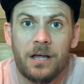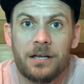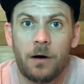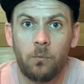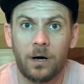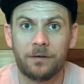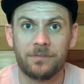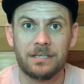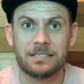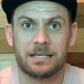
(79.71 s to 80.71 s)
Now, one of
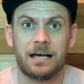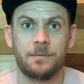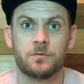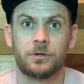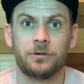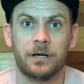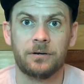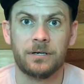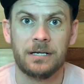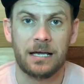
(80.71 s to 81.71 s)
these times where
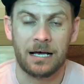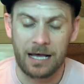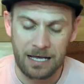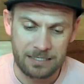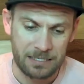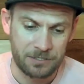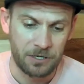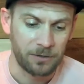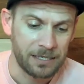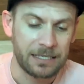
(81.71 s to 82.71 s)
Gregory has a
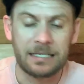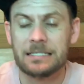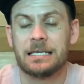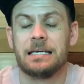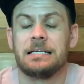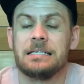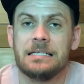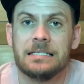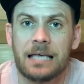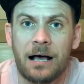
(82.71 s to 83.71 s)
donut in his hand and
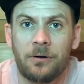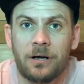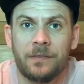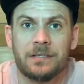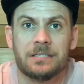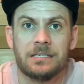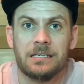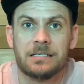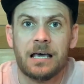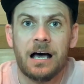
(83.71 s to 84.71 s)
he's out on the
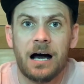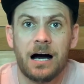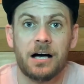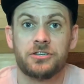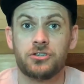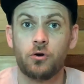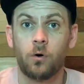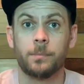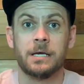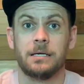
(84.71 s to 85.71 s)
seas, a
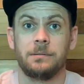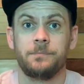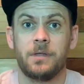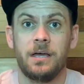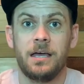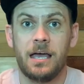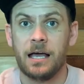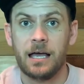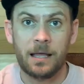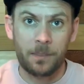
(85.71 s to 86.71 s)
storm hit.
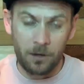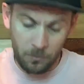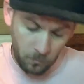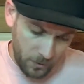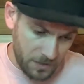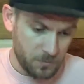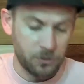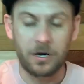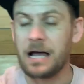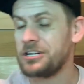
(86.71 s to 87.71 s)
And the winds were
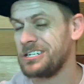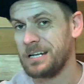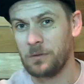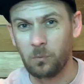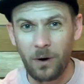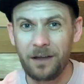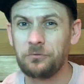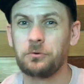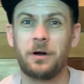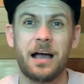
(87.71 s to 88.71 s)
crashing and the waves
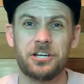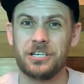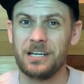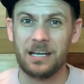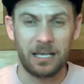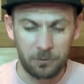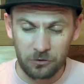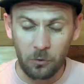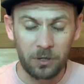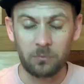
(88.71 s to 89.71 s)
were crashing and it was
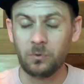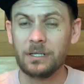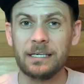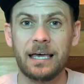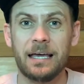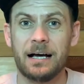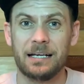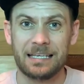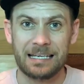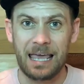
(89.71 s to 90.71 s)
going really
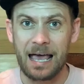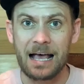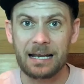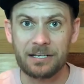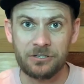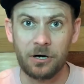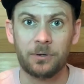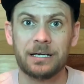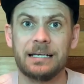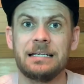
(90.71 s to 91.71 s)
chaotic, and he had a
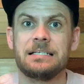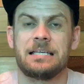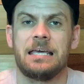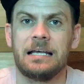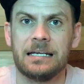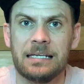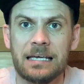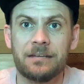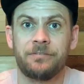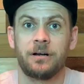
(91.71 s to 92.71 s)
donut in his hand and he
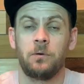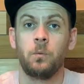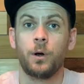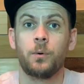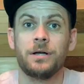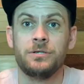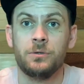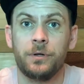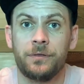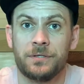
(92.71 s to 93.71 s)
had to figure out, what do I
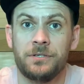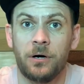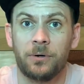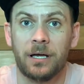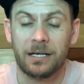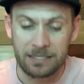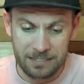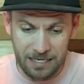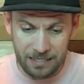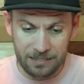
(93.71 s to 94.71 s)
do with this donut? And he's
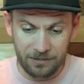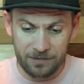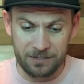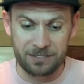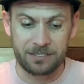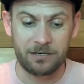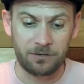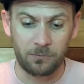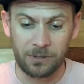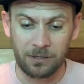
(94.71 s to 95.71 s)
standing there at the
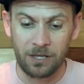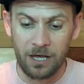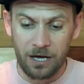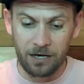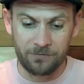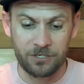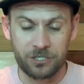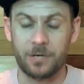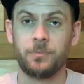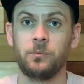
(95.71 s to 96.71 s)
steering wheel of the
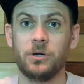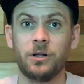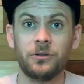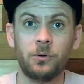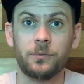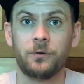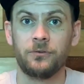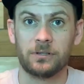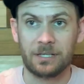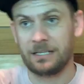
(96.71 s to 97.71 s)
ship, and we all know what
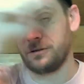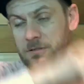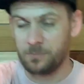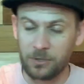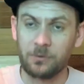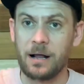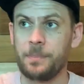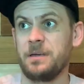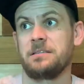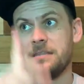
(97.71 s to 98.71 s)
those look like. They're these big
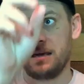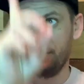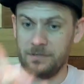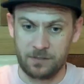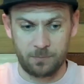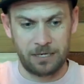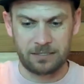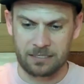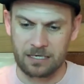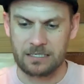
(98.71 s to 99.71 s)
round things and they have these
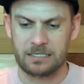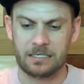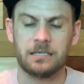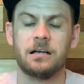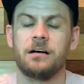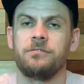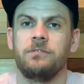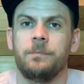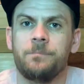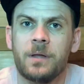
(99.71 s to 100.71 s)
spikes kind of sticking off of them.